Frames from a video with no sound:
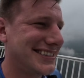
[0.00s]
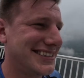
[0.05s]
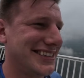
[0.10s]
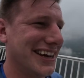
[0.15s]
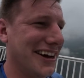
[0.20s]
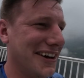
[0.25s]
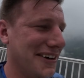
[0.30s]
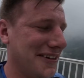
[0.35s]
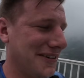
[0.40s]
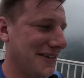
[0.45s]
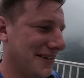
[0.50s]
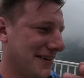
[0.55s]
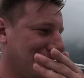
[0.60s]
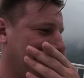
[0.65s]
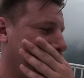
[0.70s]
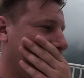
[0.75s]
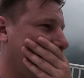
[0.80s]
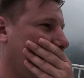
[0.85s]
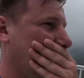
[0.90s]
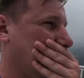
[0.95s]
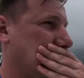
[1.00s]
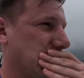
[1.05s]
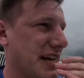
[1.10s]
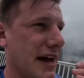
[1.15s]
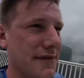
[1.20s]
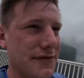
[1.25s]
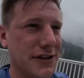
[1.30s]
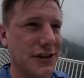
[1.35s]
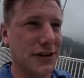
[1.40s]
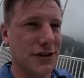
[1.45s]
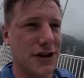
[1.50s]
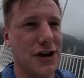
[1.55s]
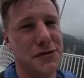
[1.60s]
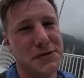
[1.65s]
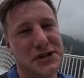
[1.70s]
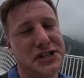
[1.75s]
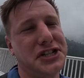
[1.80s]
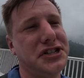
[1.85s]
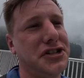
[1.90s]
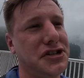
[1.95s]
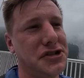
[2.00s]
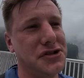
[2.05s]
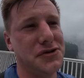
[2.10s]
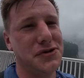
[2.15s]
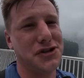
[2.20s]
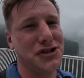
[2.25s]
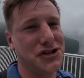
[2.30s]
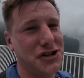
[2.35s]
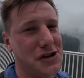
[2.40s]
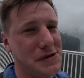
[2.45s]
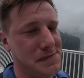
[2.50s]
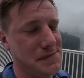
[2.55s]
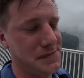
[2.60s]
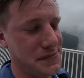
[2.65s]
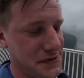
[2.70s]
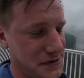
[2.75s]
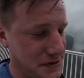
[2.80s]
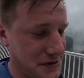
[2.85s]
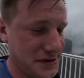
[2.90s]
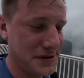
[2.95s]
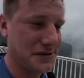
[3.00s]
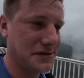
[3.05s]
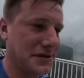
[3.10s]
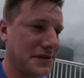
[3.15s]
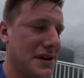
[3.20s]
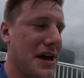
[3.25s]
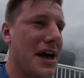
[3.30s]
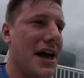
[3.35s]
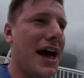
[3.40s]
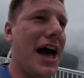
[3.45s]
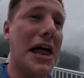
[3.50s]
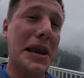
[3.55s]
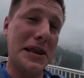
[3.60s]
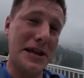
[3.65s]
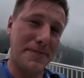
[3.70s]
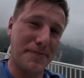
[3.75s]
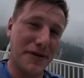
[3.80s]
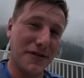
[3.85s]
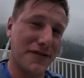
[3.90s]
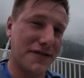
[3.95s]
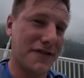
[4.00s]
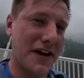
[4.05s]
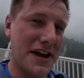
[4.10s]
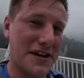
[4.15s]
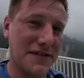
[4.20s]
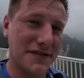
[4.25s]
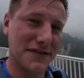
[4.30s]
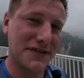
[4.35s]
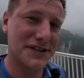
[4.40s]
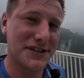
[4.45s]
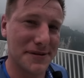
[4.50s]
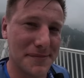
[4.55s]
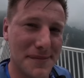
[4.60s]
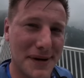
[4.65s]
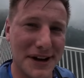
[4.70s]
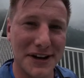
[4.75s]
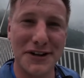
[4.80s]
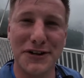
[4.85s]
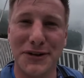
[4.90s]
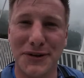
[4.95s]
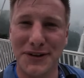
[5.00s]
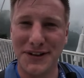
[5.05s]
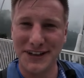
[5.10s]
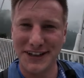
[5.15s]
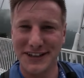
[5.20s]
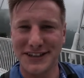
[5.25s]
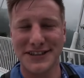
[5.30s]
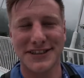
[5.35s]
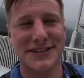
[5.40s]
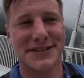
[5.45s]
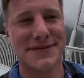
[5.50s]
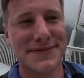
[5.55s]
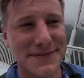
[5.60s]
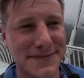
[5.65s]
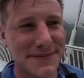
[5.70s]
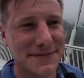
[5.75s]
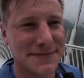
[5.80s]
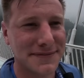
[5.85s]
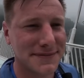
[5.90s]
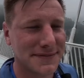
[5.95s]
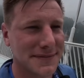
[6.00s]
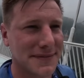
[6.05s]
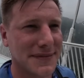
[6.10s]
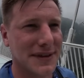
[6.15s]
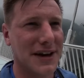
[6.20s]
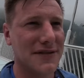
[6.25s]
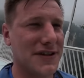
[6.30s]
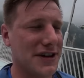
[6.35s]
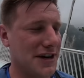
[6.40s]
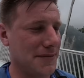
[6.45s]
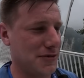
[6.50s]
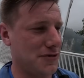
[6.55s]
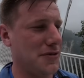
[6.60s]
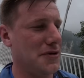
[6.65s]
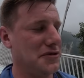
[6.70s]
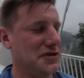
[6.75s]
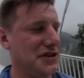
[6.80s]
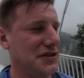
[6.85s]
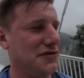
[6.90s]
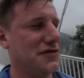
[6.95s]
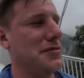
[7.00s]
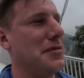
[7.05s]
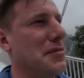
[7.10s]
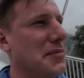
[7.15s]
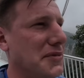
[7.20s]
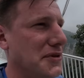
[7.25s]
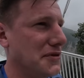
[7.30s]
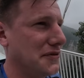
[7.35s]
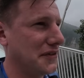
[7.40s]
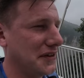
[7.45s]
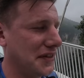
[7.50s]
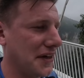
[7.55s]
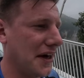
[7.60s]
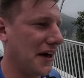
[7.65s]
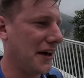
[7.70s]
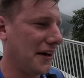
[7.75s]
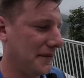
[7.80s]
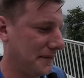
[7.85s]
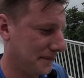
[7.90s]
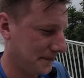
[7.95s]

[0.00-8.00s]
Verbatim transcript: So it's just having the courage to do the jump. A leap of faith, some might call it. I think I'm quoting from a movie there.